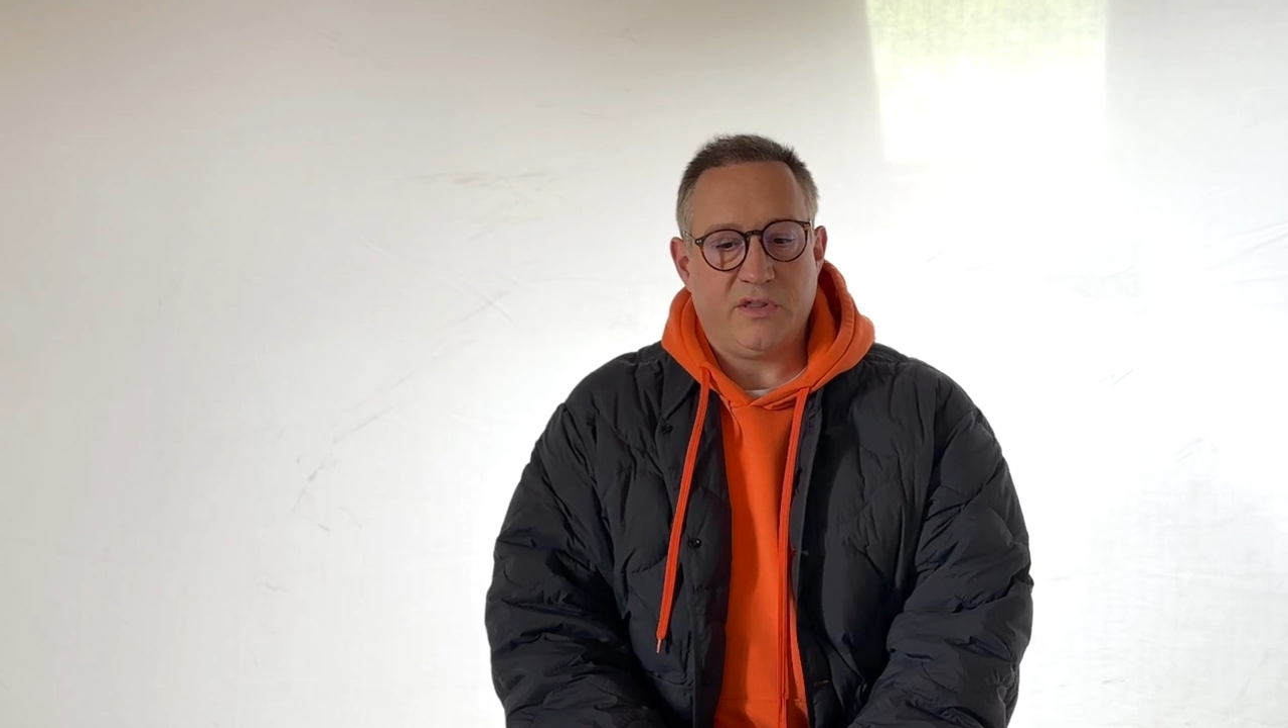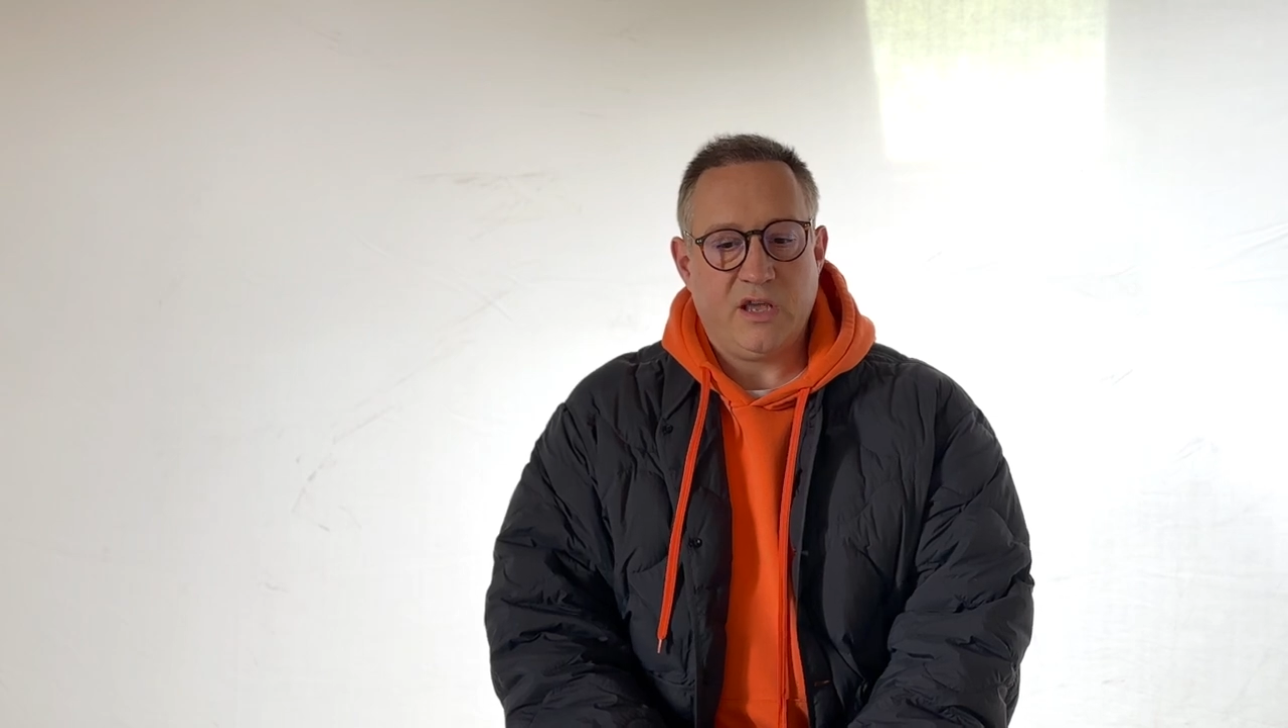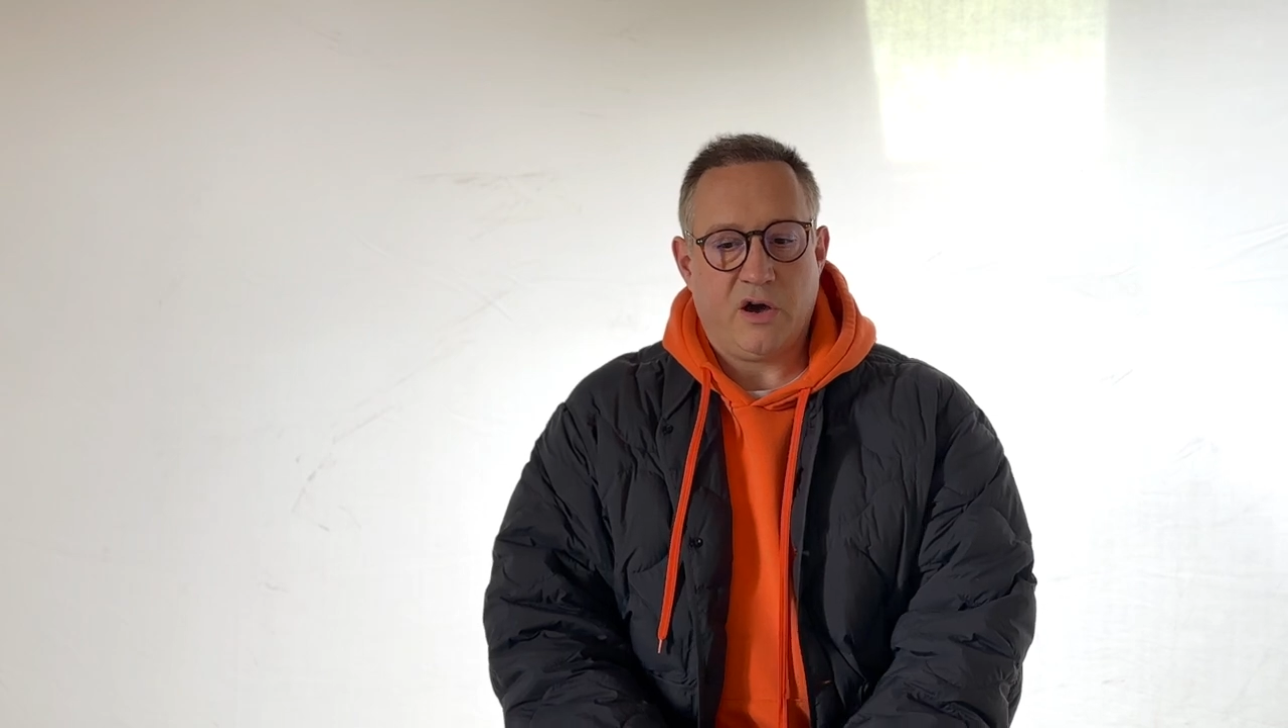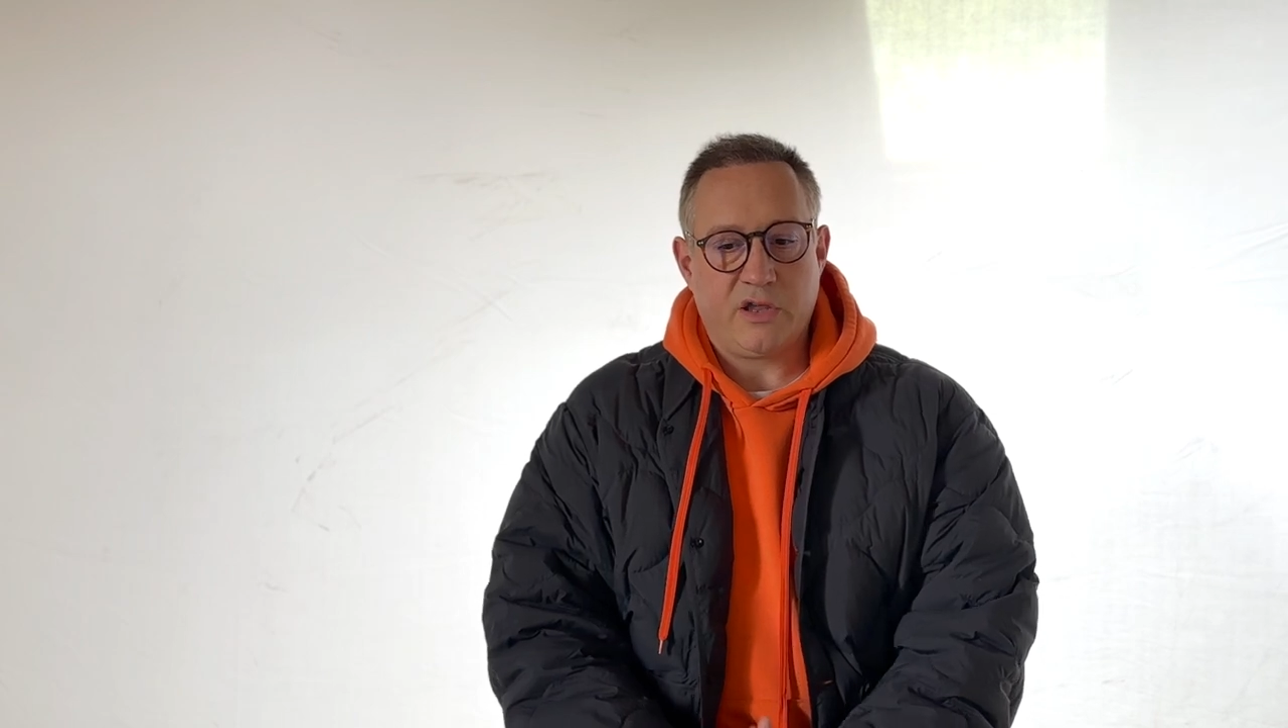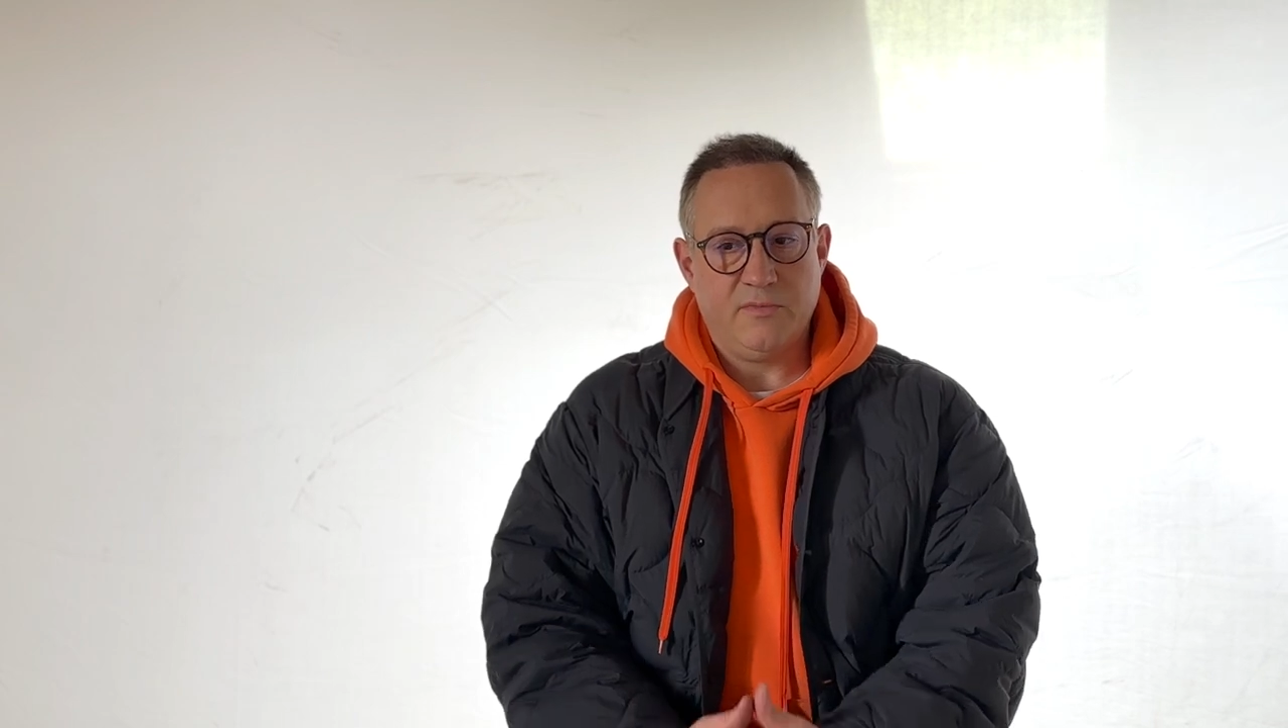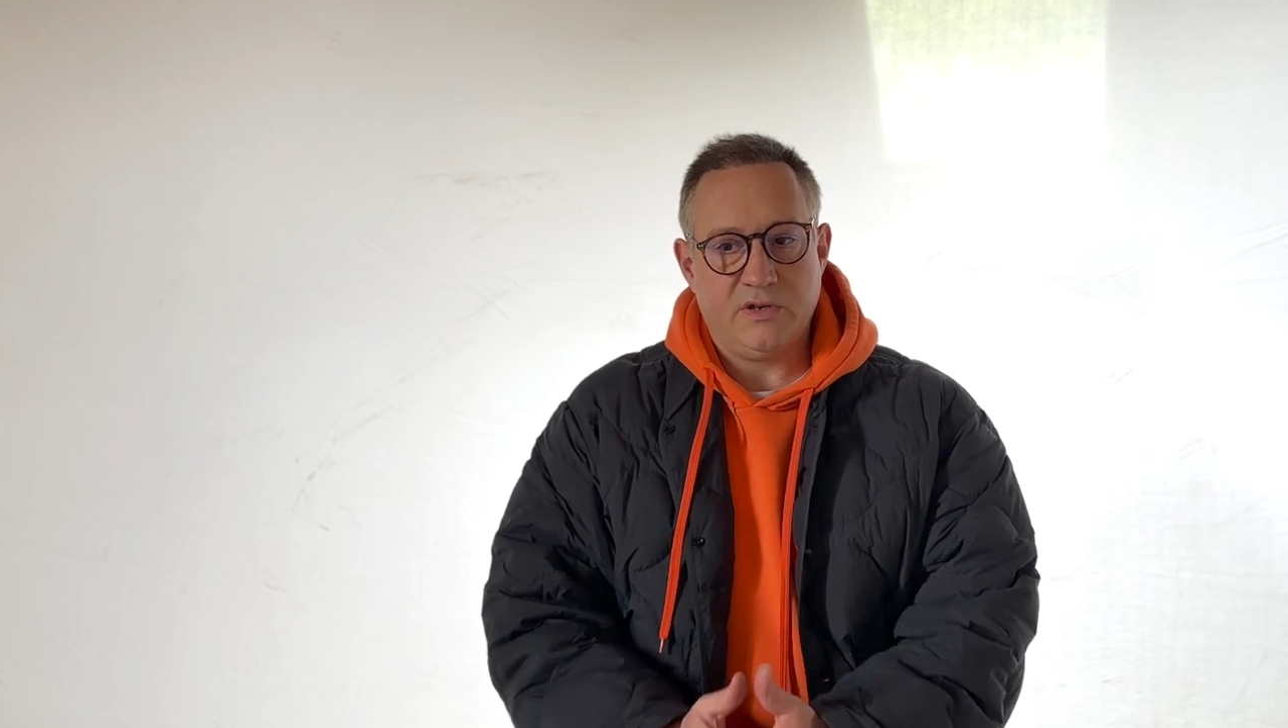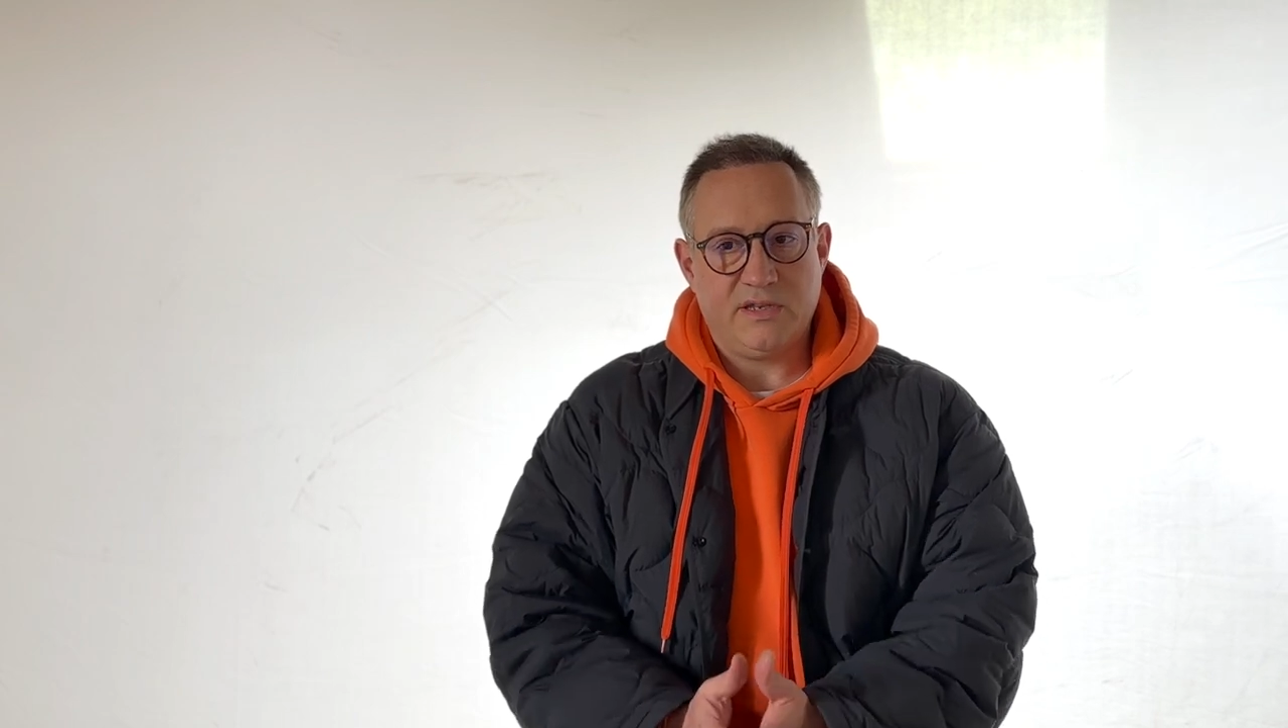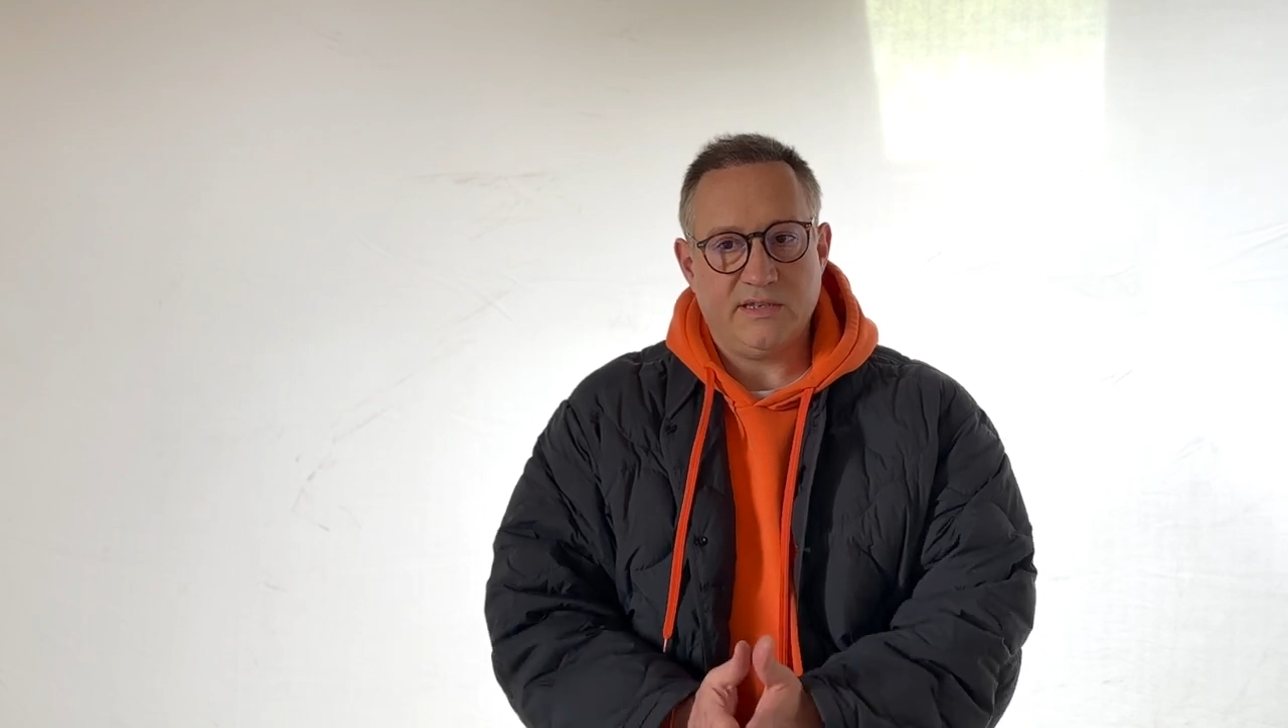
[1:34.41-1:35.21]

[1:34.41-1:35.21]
the argument